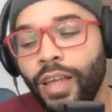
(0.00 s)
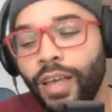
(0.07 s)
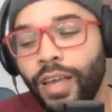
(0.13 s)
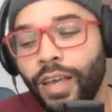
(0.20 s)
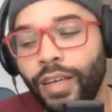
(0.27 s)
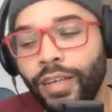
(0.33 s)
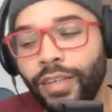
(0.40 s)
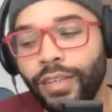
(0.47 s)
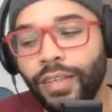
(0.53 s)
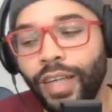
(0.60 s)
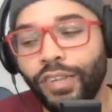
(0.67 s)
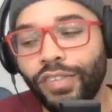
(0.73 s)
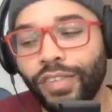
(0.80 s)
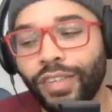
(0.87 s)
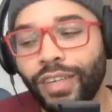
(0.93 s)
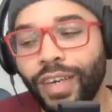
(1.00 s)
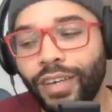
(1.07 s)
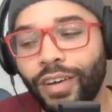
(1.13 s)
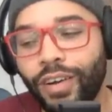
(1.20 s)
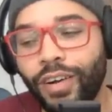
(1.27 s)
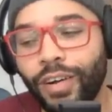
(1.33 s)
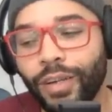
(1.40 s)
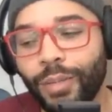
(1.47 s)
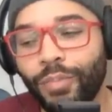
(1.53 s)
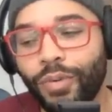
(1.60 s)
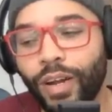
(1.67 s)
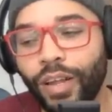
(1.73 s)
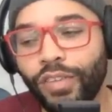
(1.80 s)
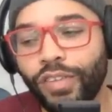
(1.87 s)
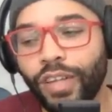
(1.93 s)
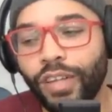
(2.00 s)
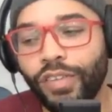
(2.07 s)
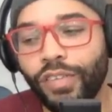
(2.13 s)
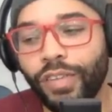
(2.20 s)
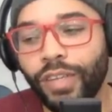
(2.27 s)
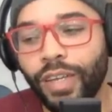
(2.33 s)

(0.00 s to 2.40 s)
And that's kind of hard to process.